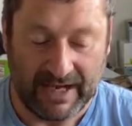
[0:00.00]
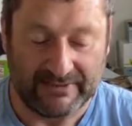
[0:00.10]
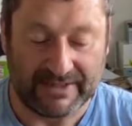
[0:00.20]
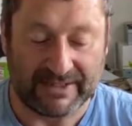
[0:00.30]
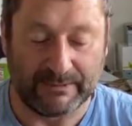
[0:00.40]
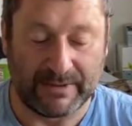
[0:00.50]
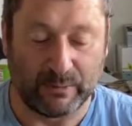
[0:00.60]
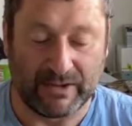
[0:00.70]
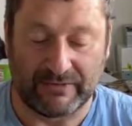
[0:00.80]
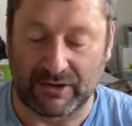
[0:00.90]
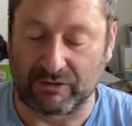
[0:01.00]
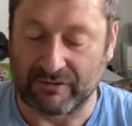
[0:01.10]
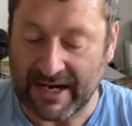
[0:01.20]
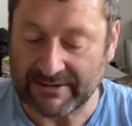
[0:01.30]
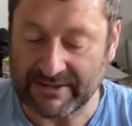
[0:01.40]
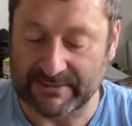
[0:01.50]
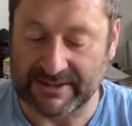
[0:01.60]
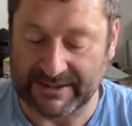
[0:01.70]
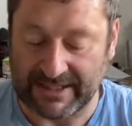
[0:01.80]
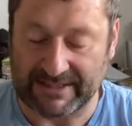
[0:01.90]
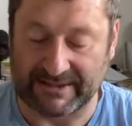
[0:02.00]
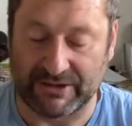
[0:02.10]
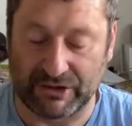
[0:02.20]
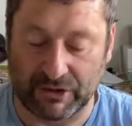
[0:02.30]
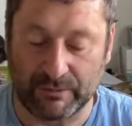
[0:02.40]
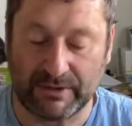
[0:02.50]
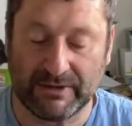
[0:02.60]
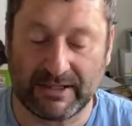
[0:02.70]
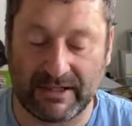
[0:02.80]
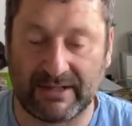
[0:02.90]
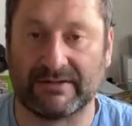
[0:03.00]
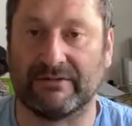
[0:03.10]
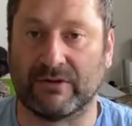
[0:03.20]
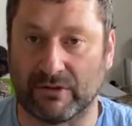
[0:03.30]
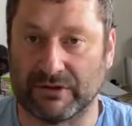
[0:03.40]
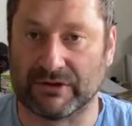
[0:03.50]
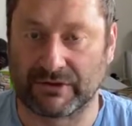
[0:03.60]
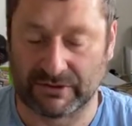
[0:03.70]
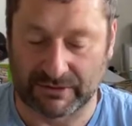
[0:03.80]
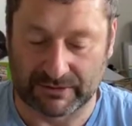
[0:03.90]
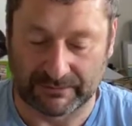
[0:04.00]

this has been one of the grandest mistakes in human collective consciousness.